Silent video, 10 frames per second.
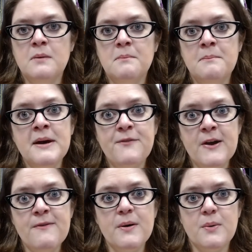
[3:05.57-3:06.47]
my
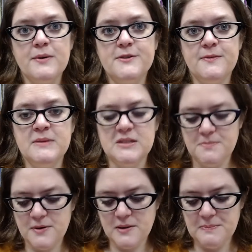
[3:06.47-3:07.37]
favorite quotes from this
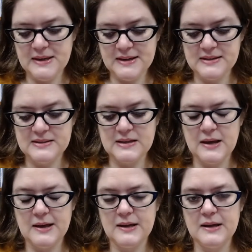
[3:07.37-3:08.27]
book because
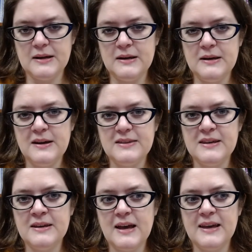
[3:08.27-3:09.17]

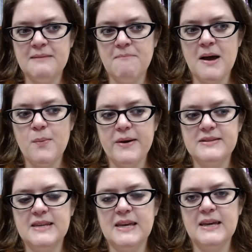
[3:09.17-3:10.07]
nothing, I, my
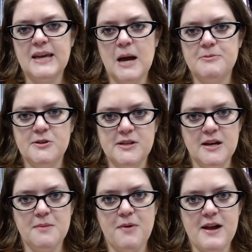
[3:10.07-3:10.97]
words can't capture
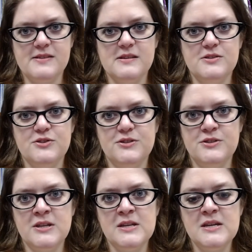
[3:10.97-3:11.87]
Terry Pratchett's
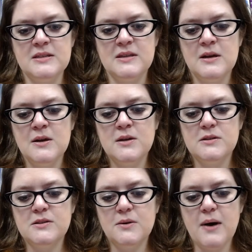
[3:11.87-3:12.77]
genius.
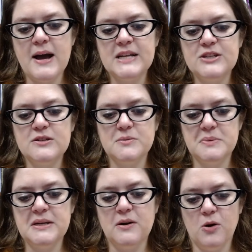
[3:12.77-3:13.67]
So I just
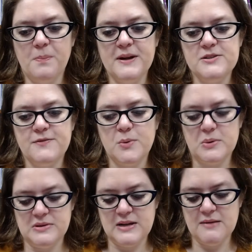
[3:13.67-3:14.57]
read a whole bunch of
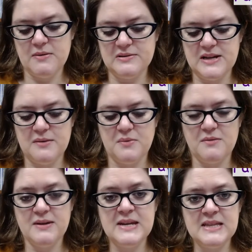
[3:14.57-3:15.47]
quotes that I wrote down while
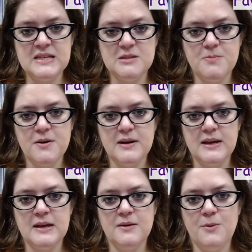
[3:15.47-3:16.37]
reading this book
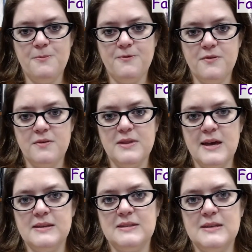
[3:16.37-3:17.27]
and hope
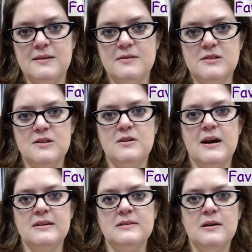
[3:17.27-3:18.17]
that settles you
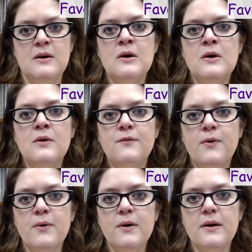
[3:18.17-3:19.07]
guys
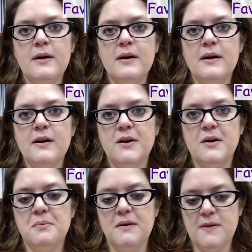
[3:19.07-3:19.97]
for a
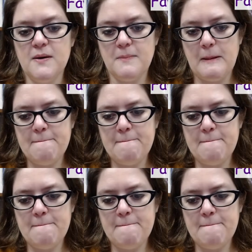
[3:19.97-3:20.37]
good review.